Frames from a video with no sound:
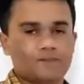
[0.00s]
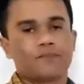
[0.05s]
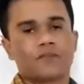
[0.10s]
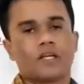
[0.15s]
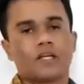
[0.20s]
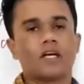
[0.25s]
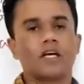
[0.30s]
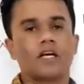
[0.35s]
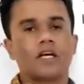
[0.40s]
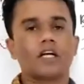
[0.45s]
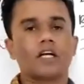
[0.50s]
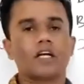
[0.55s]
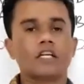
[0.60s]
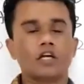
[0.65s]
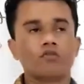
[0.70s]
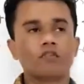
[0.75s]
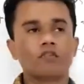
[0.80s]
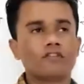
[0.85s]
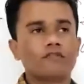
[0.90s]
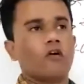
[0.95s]
During the
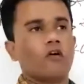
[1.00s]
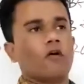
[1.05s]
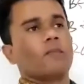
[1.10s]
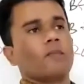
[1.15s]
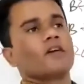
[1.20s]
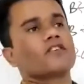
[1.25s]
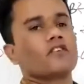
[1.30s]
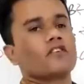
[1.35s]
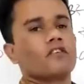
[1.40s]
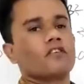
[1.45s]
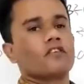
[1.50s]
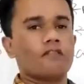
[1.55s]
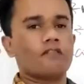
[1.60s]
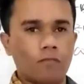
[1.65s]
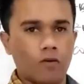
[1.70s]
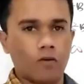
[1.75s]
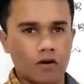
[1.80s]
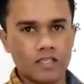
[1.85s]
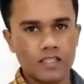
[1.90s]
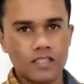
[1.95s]
formation of bond,
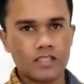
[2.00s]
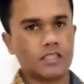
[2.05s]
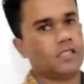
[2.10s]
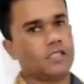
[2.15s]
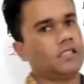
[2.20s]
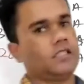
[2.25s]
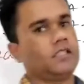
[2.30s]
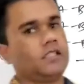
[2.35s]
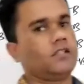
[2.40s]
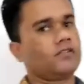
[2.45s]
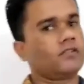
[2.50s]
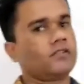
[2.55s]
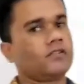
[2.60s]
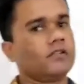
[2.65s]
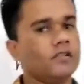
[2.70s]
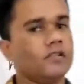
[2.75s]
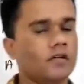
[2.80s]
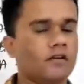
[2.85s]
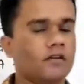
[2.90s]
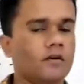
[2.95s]
just
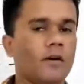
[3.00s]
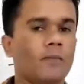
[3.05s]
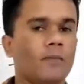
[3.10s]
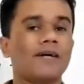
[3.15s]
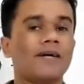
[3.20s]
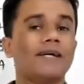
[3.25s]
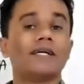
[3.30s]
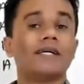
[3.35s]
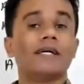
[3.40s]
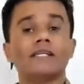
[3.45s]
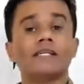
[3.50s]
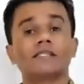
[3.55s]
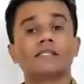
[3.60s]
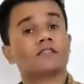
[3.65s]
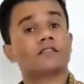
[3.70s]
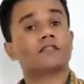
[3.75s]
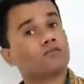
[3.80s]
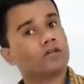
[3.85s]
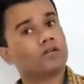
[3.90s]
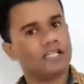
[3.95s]
remember energy is
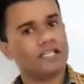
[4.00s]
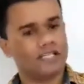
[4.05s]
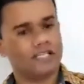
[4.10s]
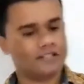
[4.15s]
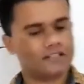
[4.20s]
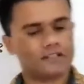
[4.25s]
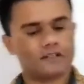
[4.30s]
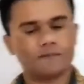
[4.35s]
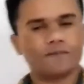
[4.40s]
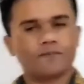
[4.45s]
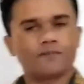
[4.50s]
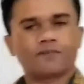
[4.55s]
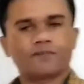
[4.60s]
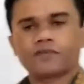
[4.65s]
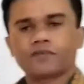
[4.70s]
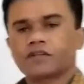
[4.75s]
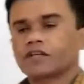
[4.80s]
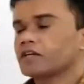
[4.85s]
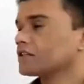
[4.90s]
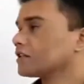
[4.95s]
released.
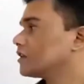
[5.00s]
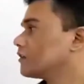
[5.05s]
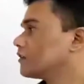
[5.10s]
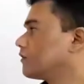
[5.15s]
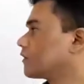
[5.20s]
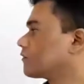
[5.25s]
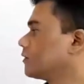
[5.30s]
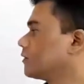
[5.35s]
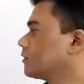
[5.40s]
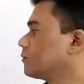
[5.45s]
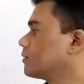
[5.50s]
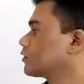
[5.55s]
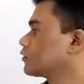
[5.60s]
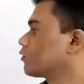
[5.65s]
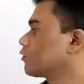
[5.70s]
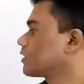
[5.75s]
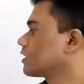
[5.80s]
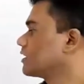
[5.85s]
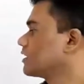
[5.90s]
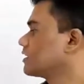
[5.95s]
Then what will be the
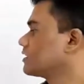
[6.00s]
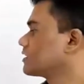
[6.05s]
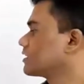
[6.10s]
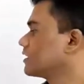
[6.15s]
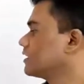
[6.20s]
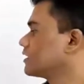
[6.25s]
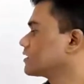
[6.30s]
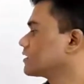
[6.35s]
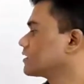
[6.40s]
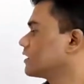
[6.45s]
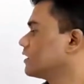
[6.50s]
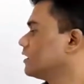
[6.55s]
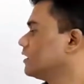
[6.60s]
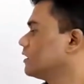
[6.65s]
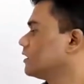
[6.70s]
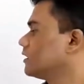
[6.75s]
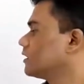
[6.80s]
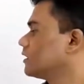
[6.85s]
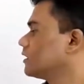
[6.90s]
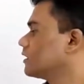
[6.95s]
total energy released here?
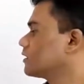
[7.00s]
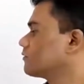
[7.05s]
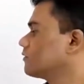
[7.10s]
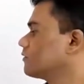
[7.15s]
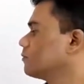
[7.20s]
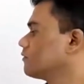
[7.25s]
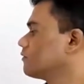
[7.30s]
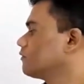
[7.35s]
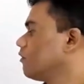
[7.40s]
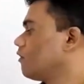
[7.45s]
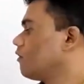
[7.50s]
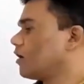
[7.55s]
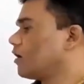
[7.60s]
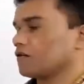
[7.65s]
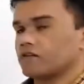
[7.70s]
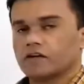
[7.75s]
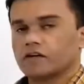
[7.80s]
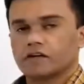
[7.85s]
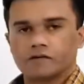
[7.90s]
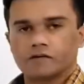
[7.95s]
It will be 400.
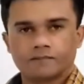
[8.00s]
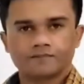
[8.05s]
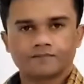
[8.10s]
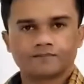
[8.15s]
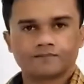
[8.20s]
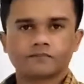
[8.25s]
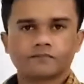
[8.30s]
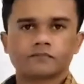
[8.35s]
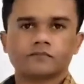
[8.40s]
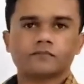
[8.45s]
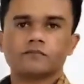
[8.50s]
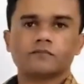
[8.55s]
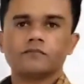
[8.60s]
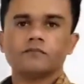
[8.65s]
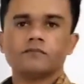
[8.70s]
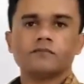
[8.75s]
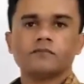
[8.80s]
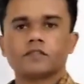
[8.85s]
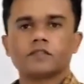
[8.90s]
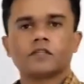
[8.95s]

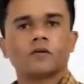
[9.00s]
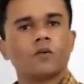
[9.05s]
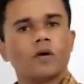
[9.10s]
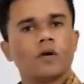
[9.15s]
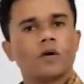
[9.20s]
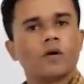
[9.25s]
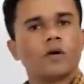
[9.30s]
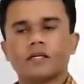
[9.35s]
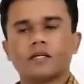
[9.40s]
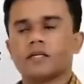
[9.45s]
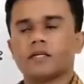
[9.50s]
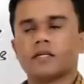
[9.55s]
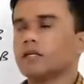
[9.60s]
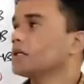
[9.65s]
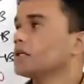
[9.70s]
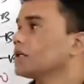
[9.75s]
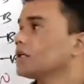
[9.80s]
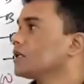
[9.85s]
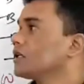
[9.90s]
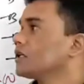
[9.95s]
Why?
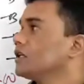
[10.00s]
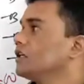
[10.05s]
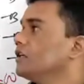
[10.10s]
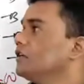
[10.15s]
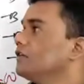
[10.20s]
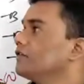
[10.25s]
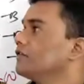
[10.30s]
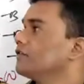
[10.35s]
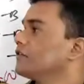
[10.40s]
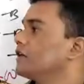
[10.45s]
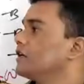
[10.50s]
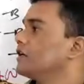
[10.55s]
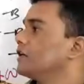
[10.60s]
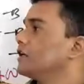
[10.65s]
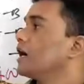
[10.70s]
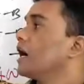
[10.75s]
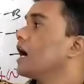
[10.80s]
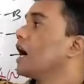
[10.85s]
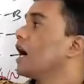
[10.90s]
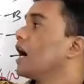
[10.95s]
If
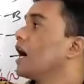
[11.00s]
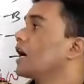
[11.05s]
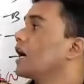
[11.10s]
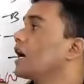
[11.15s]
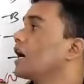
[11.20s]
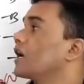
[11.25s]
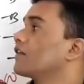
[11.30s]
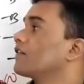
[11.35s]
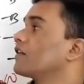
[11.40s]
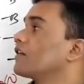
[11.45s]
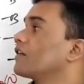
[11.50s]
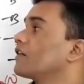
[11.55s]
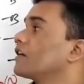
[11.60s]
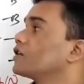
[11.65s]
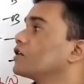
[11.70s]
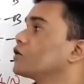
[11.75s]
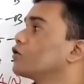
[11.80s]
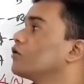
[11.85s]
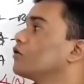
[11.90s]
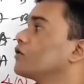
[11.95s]
100 joule
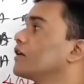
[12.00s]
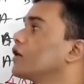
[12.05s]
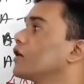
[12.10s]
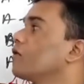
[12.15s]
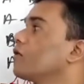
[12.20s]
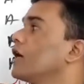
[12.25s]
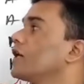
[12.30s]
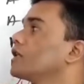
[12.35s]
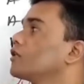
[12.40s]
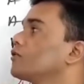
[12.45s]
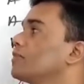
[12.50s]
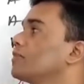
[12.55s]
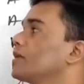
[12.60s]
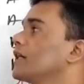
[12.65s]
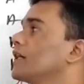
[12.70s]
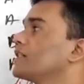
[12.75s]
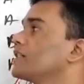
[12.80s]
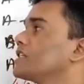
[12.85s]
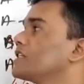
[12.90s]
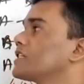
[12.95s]
required to break this
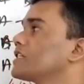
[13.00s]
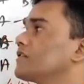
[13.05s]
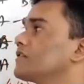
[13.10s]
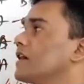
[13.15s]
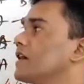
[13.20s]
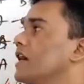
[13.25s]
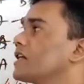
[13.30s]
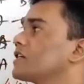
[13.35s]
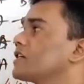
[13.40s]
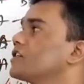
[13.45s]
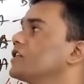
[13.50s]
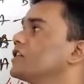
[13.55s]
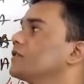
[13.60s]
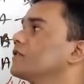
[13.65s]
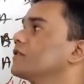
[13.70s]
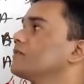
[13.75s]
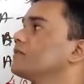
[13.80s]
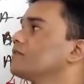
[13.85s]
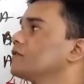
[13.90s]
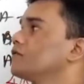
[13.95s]
attraction,
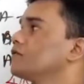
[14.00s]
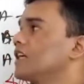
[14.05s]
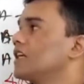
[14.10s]
one